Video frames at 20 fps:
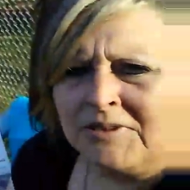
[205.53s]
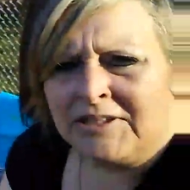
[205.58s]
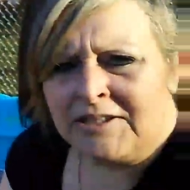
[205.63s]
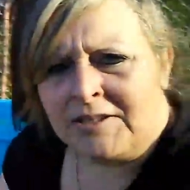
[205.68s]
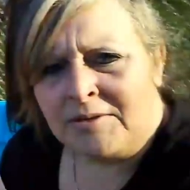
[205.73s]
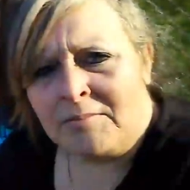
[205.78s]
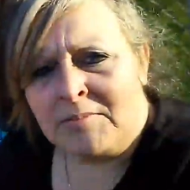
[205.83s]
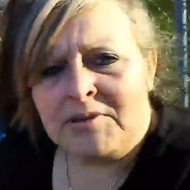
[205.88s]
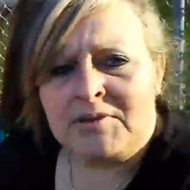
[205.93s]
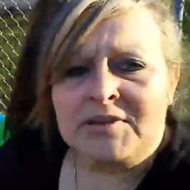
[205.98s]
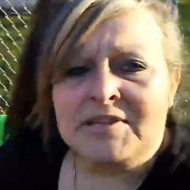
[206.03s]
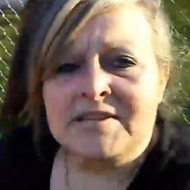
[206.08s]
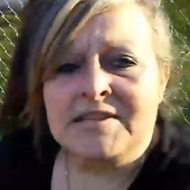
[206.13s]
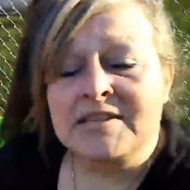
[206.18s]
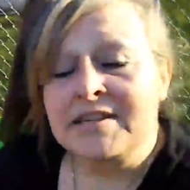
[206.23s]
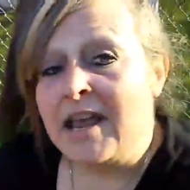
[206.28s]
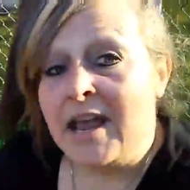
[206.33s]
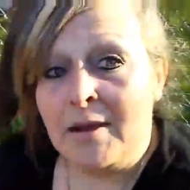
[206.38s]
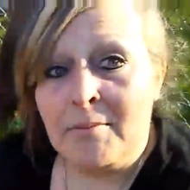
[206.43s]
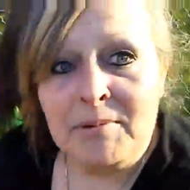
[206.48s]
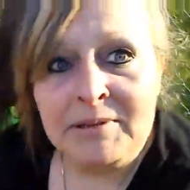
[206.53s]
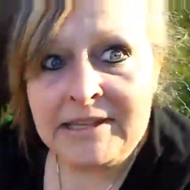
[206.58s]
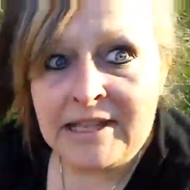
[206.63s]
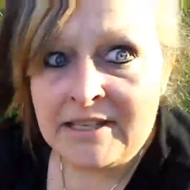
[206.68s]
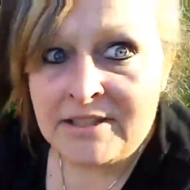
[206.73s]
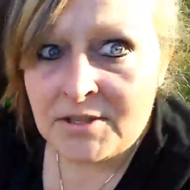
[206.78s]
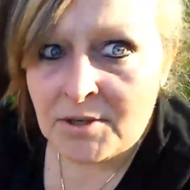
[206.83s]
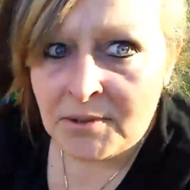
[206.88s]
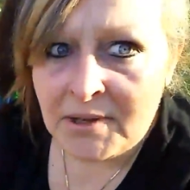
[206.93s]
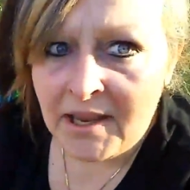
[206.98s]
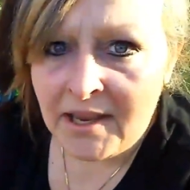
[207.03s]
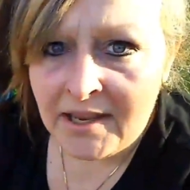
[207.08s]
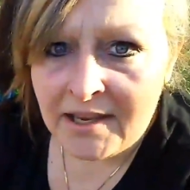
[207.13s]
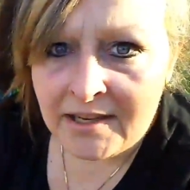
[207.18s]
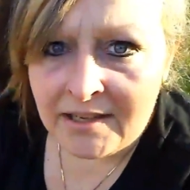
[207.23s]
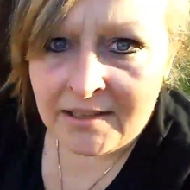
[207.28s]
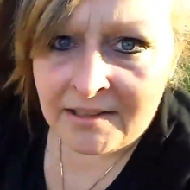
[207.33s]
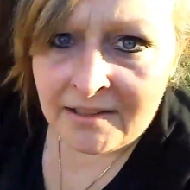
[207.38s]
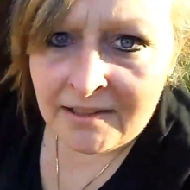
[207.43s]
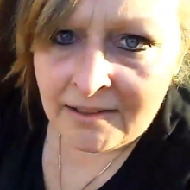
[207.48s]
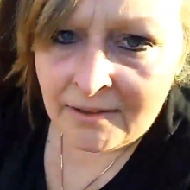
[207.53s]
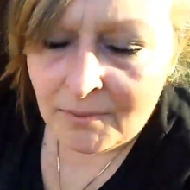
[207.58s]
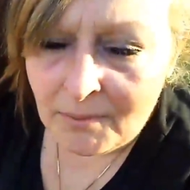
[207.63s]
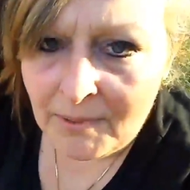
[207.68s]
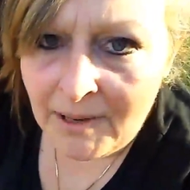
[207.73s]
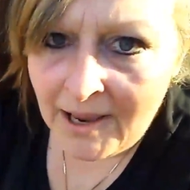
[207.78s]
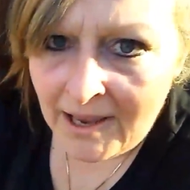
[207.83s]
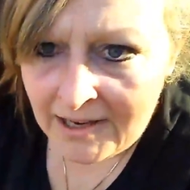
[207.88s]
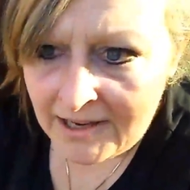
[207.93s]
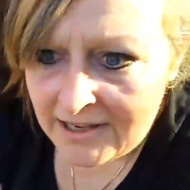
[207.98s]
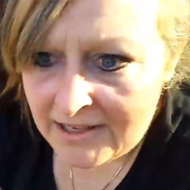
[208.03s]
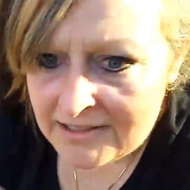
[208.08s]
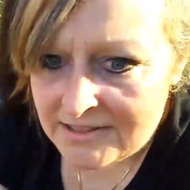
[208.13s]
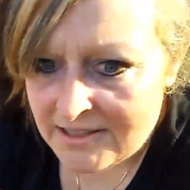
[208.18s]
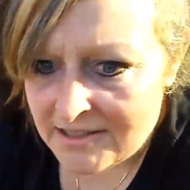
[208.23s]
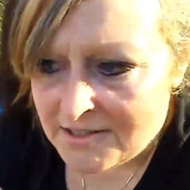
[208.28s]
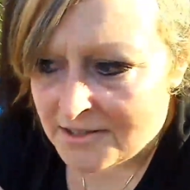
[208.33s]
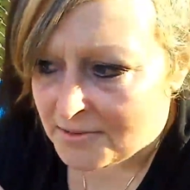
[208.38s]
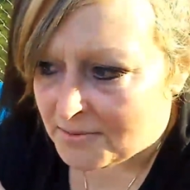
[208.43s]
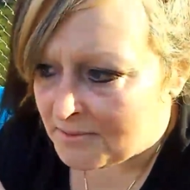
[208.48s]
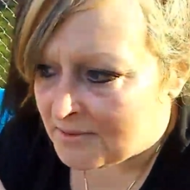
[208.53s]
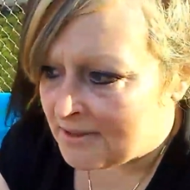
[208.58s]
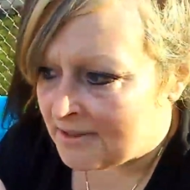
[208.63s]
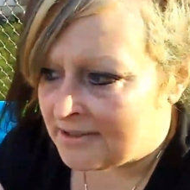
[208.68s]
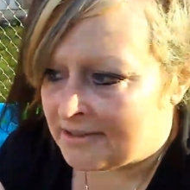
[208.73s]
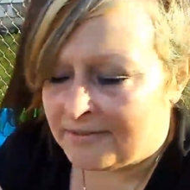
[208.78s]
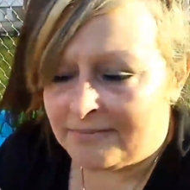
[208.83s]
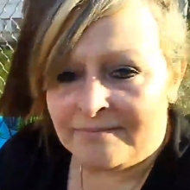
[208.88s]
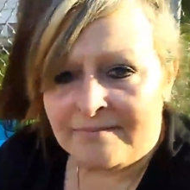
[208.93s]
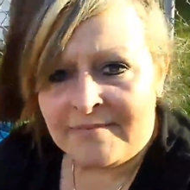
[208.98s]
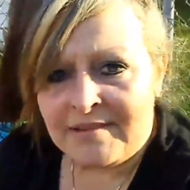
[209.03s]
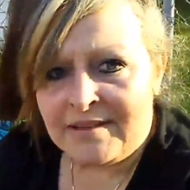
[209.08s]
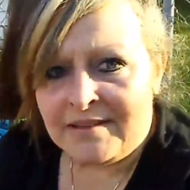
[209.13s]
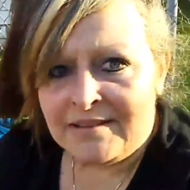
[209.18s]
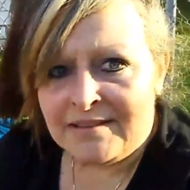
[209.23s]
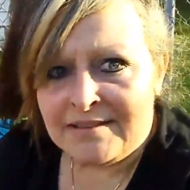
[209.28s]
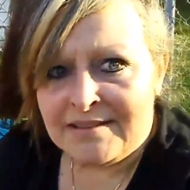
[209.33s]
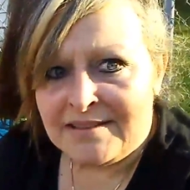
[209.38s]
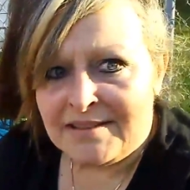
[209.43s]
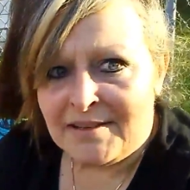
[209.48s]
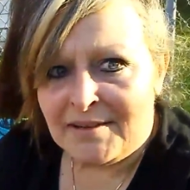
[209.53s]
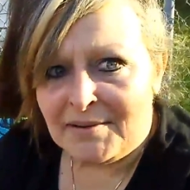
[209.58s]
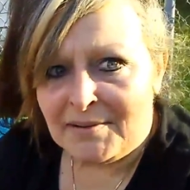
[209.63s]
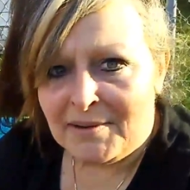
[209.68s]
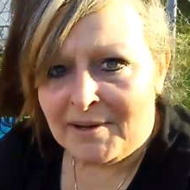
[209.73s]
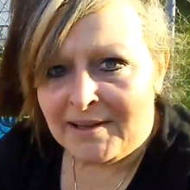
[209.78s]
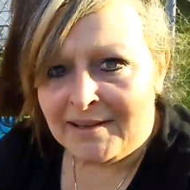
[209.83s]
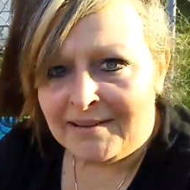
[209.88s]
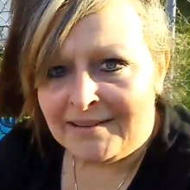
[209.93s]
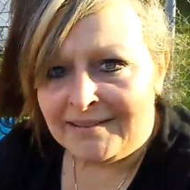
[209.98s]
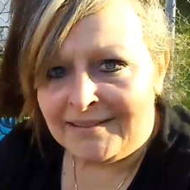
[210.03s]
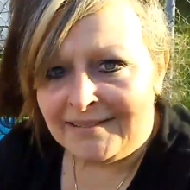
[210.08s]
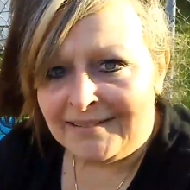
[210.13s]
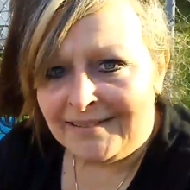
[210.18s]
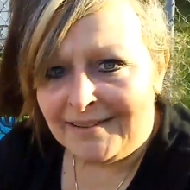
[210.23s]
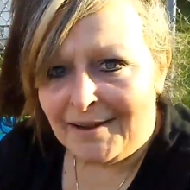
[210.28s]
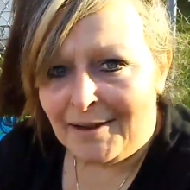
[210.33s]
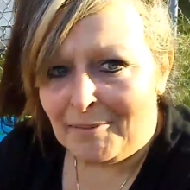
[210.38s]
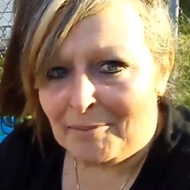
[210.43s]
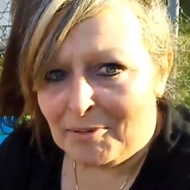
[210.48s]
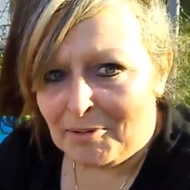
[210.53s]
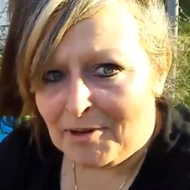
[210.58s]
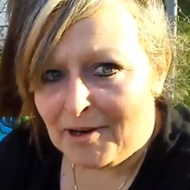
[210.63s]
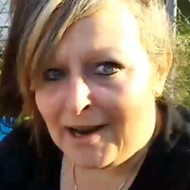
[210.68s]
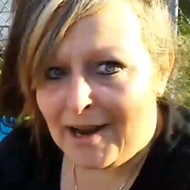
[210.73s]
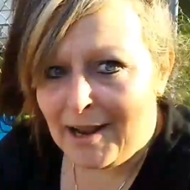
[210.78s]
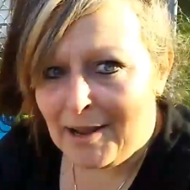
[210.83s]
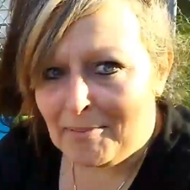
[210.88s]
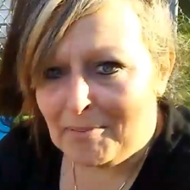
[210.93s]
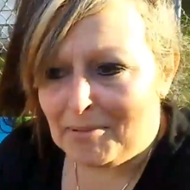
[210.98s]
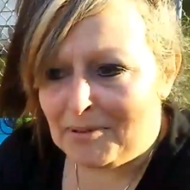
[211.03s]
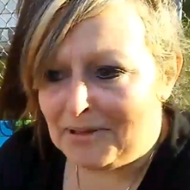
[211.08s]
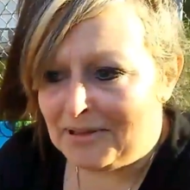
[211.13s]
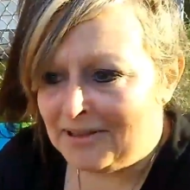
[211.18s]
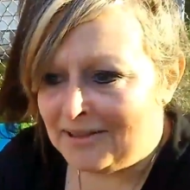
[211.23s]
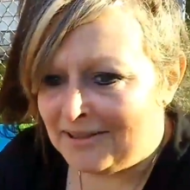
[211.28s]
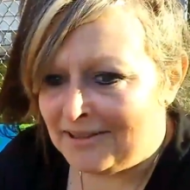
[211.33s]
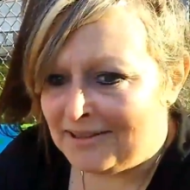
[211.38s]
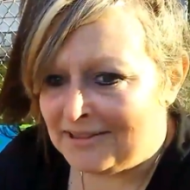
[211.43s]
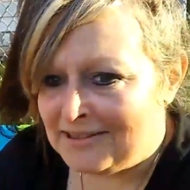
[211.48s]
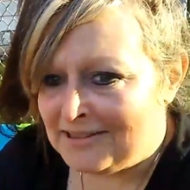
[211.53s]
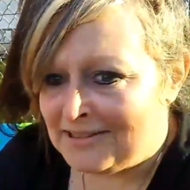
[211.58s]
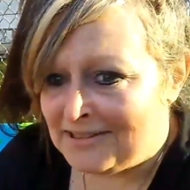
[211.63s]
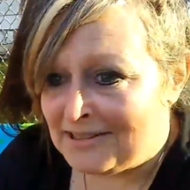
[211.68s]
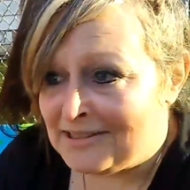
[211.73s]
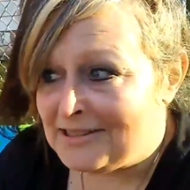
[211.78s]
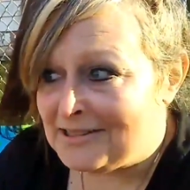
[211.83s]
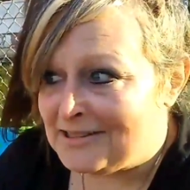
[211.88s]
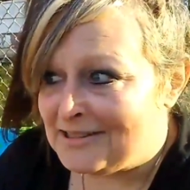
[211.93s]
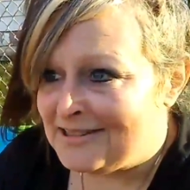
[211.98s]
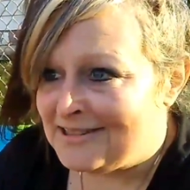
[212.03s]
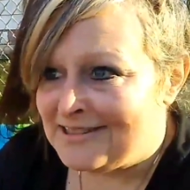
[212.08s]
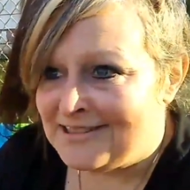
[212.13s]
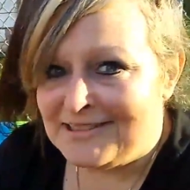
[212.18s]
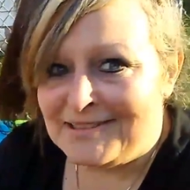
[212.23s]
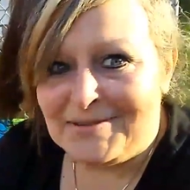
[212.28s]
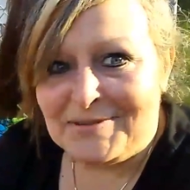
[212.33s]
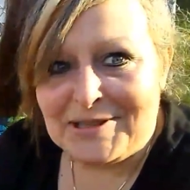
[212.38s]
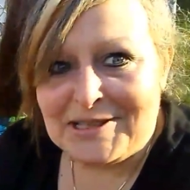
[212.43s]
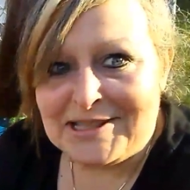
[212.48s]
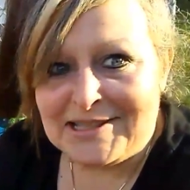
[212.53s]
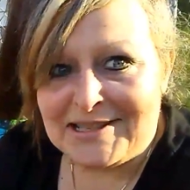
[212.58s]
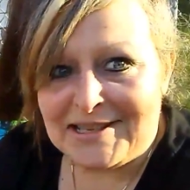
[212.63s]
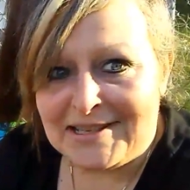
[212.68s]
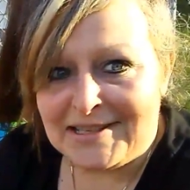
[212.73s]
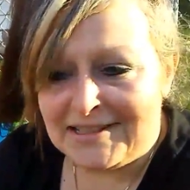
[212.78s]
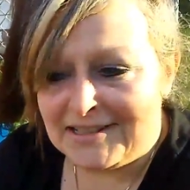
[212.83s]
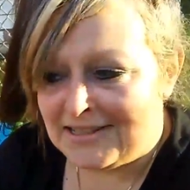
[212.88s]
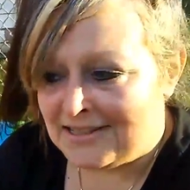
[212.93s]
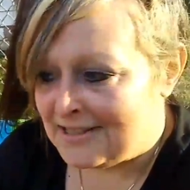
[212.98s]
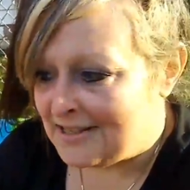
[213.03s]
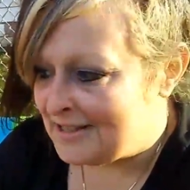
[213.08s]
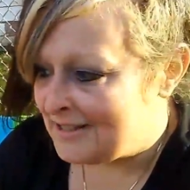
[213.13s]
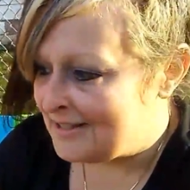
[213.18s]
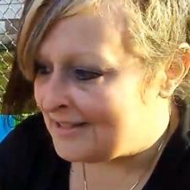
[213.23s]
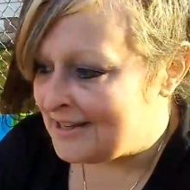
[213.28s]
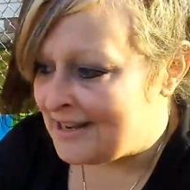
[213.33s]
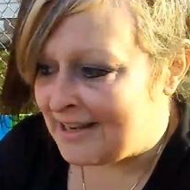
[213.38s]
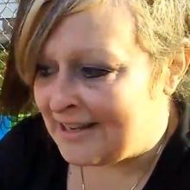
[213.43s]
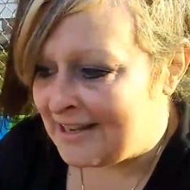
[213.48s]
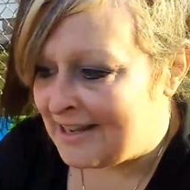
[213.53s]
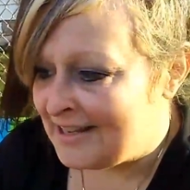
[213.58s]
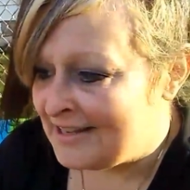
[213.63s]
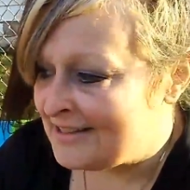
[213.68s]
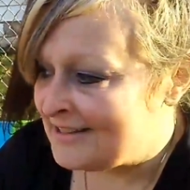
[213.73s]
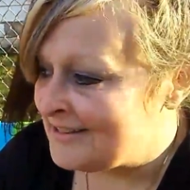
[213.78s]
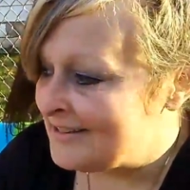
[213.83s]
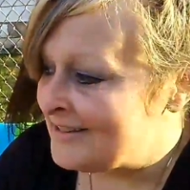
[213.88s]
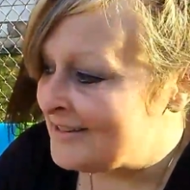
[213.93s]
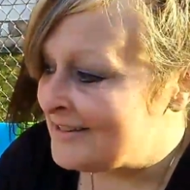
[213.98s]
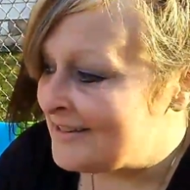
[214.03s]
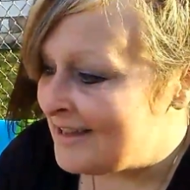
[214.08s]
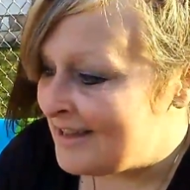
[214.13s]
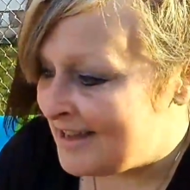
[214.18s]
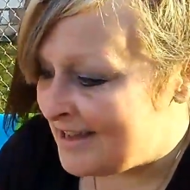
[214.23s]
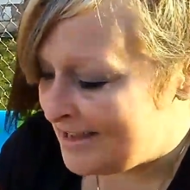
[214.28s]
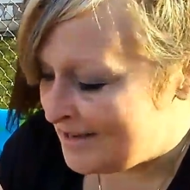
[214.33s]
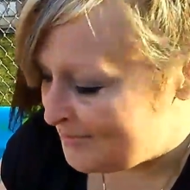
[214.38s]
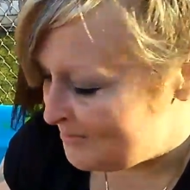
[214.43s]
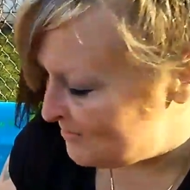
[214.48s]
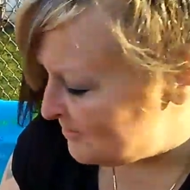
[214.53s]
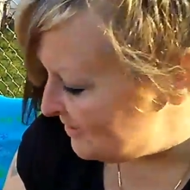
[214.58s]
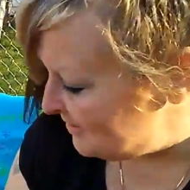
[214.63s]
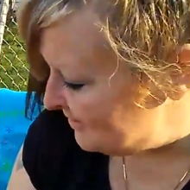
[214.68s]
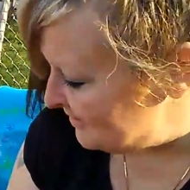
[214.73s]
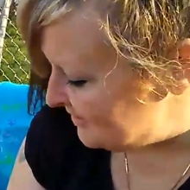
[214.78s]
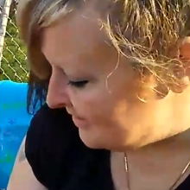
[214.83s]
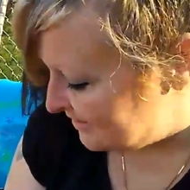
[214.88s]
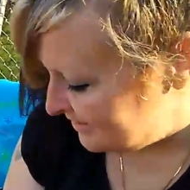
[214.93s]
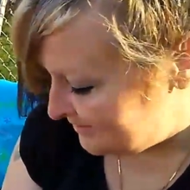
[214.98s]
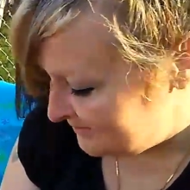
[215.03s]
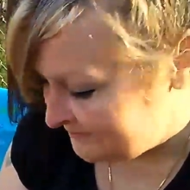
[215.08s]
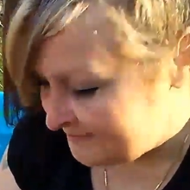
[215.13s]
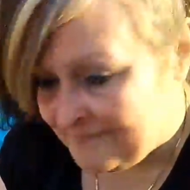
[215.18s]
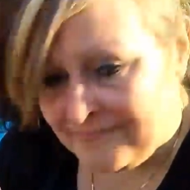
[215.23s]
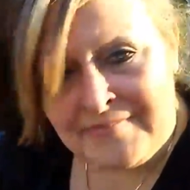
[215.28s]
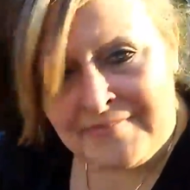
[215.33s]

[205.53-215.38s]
we're getting a milky sky, but that's okay. We had eight days of rain. So uh, I'm pretty happy it's, it's sunny today and I got a lot of work done.